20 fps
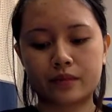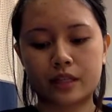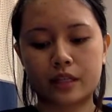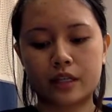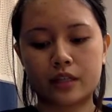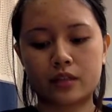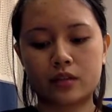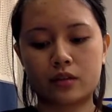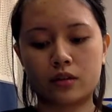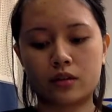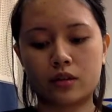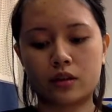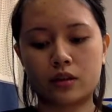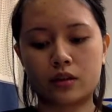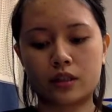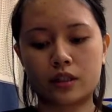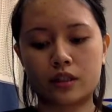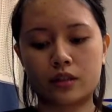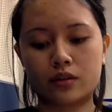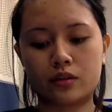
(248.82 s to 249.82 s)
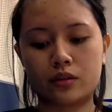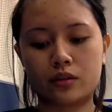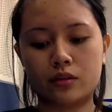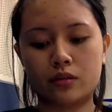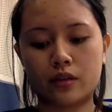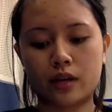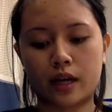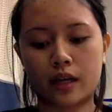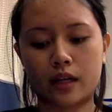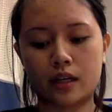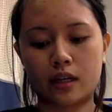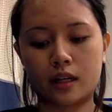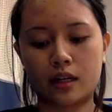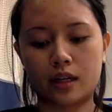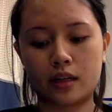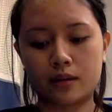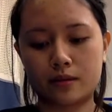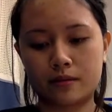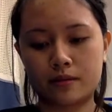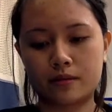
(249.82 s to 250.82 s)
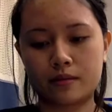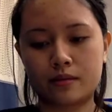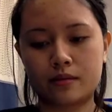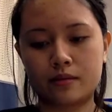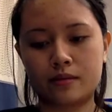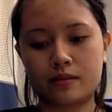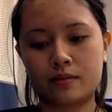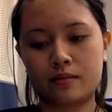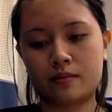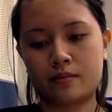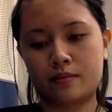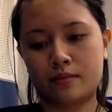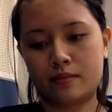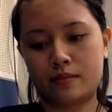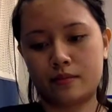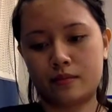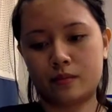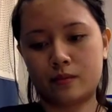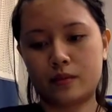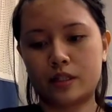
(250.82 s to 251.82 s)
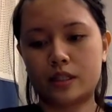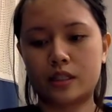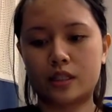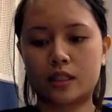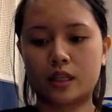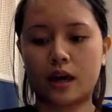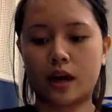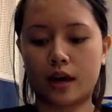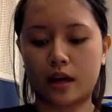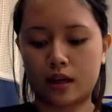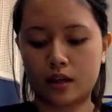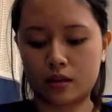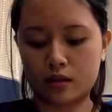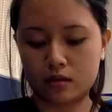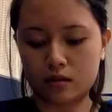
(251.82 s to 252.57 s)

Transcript: His glucose is 290, which is high.